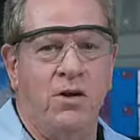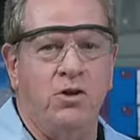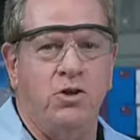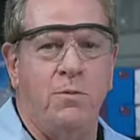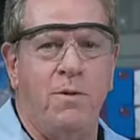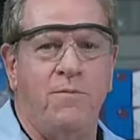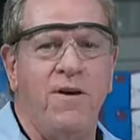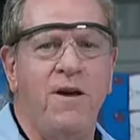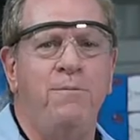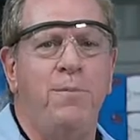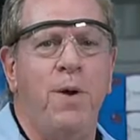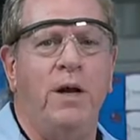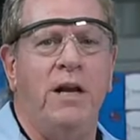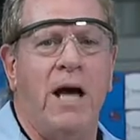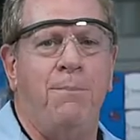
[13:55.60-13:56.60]
To prevent
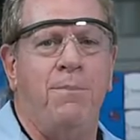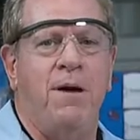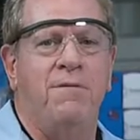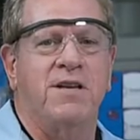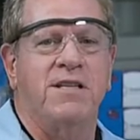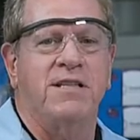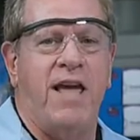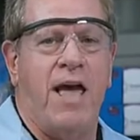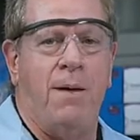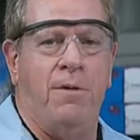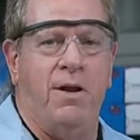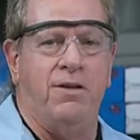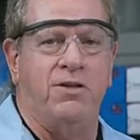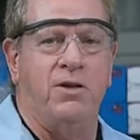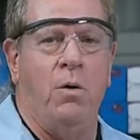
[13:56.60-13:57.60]
buildup of
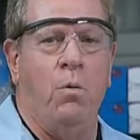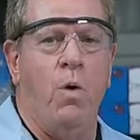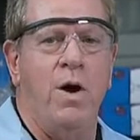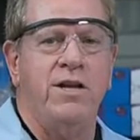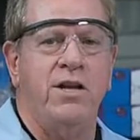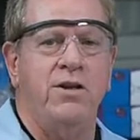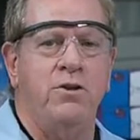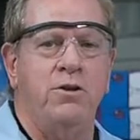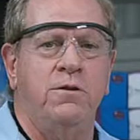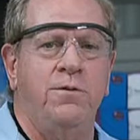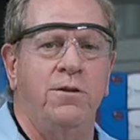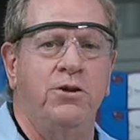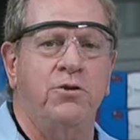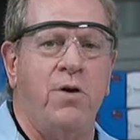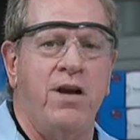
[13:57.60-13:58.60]
contaminants, one can use
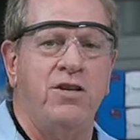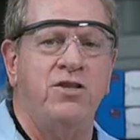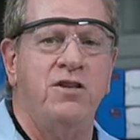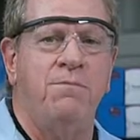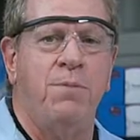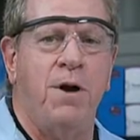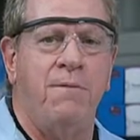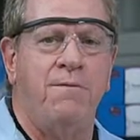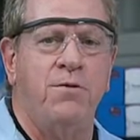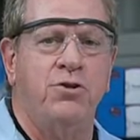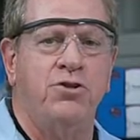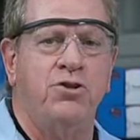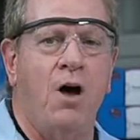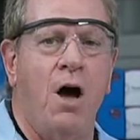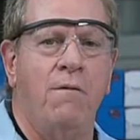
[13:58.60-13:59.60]
filtration of buffers,
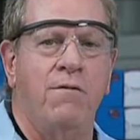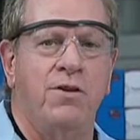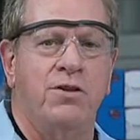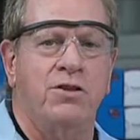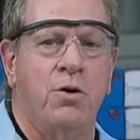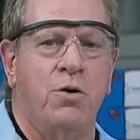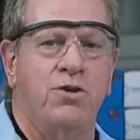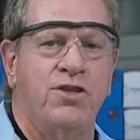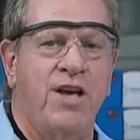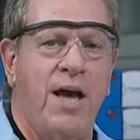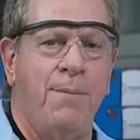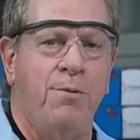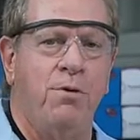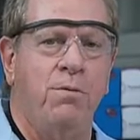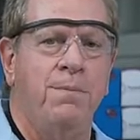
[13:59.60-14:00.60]
solvents, or
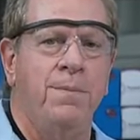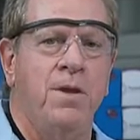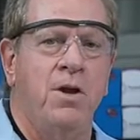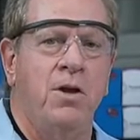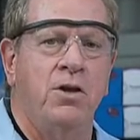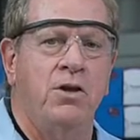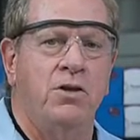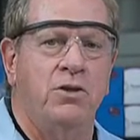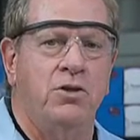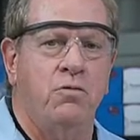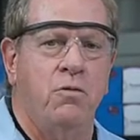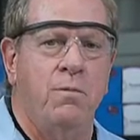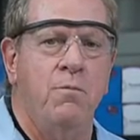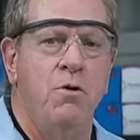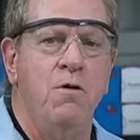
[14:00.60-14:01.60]
sample to
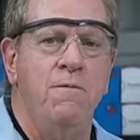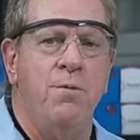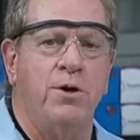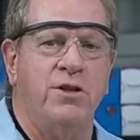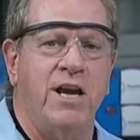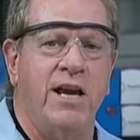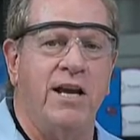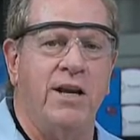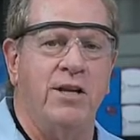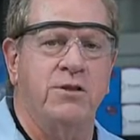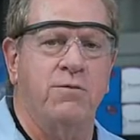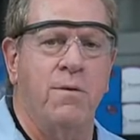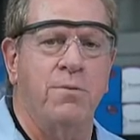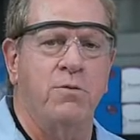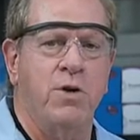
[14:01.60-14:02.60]
remove particulates
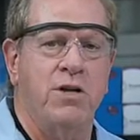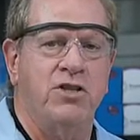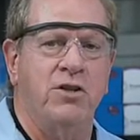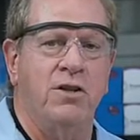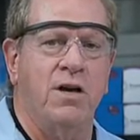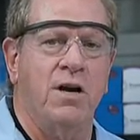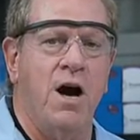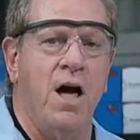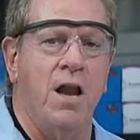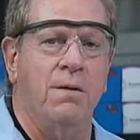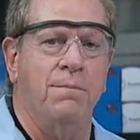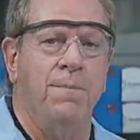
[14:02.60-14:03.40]
from reaching the column.